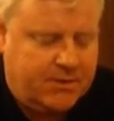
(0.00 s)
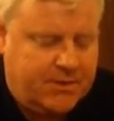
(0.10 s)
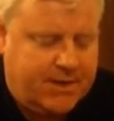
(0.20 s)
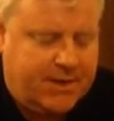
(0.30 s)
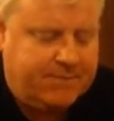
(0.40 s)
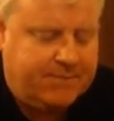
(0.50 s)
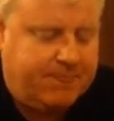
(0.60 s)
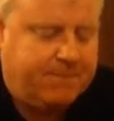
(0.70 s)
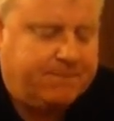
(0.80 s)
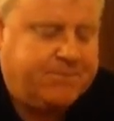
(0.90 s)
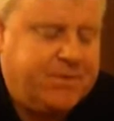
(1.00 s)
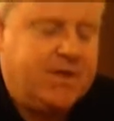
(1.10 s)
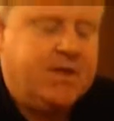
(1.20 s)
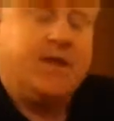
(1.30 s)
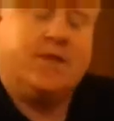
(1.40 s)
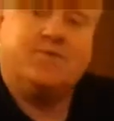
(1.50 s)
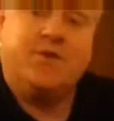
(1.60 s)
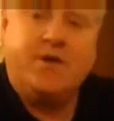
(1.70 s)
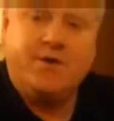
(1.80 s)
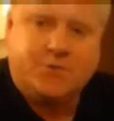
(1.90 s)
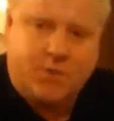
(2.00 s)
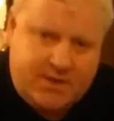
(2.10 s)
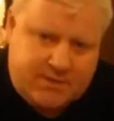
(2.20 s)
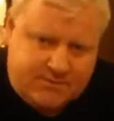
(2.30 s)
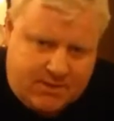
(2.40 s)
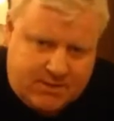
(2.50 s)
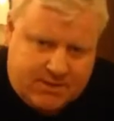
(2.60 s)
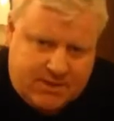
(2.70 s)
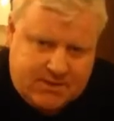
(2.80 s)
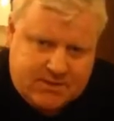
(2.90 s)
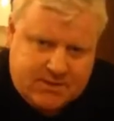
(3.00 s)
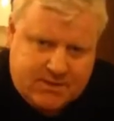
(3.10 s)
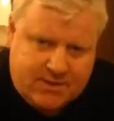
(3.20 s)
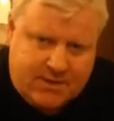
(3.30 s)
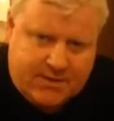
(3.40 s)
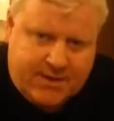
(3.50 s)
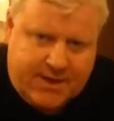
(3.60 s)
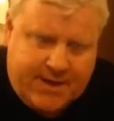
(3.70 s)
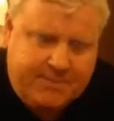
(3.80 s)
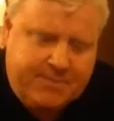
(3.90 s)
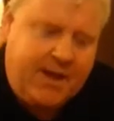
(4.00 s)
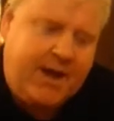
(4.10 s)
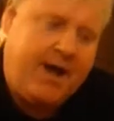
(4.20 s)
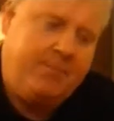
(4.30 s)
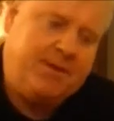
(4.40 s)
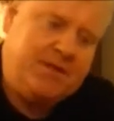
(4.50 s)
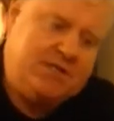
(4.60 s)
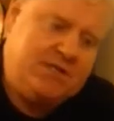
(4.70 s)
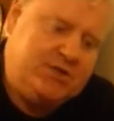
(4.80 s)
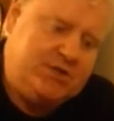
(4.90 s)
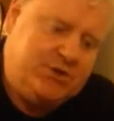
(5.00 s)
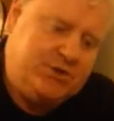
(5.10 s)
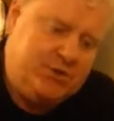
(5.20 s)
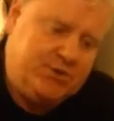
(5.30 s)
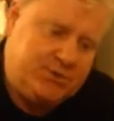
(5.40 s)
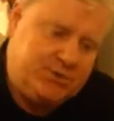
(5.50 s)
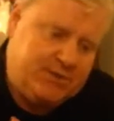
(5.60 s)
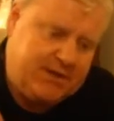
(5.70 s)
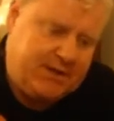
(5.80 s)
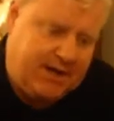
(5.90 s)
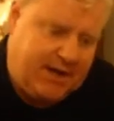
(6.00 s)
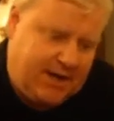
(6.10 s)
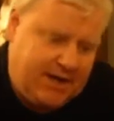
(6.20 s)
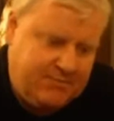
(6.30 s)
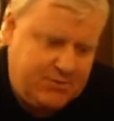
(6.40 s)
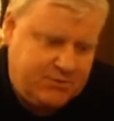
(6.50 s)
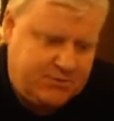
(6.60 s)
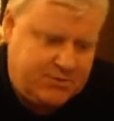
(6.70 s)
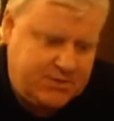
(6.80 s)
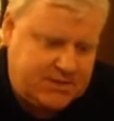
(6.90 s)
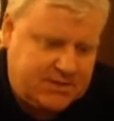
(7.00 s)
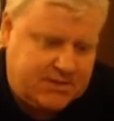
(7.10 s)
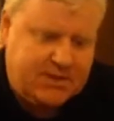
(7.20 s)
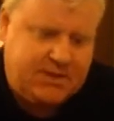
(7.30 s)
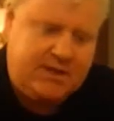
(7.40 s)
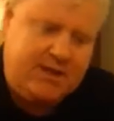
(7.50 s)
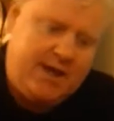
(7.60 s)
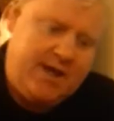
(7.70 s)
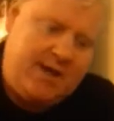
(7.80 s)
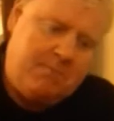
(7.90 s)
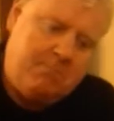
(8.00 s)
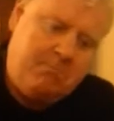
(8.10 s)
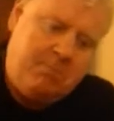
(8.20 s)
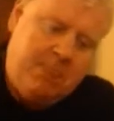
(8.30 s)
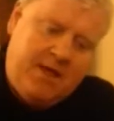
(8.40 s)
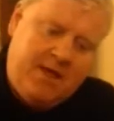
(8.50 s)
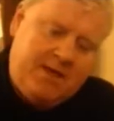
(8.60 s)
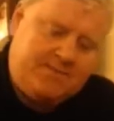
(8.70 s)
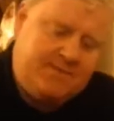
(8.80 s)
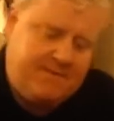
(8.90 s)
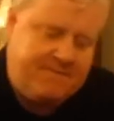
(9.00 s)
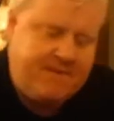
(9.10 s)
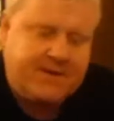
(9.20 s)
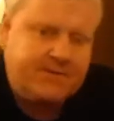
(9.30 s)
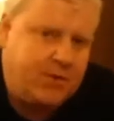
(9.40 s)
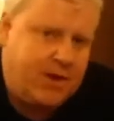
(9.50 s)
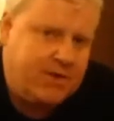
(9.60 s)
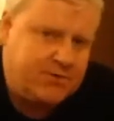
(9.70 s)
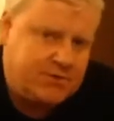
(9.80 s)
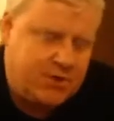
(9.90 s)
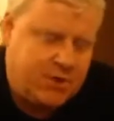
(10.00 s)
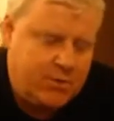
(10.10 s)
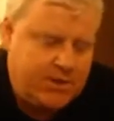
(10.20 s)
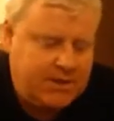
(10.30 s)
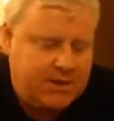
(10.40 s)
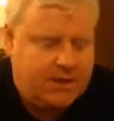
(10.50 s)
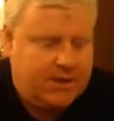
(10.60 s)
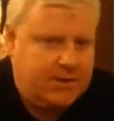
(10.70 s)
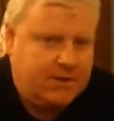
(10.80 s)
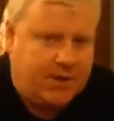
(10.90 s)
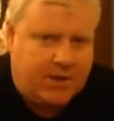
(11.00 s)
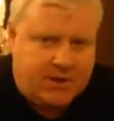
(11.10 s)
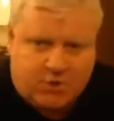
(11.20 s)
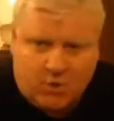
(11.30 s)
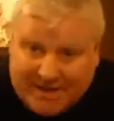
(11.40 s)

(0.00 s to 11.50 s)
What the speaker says: Okay. Now there's various ways of doing this. Okay. I'm going to teach you something I've used recently. It's a very effective way of controlling cards